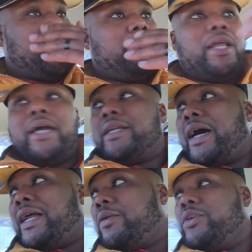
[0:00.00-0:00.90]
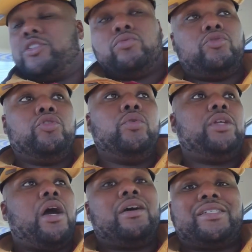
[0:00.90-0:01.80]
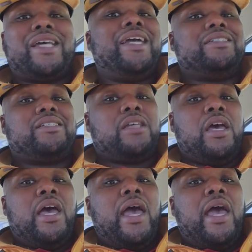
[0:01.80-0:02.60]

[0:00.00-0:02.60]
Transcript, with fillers: Now, I'm like, nah, I went through two of y'all sites.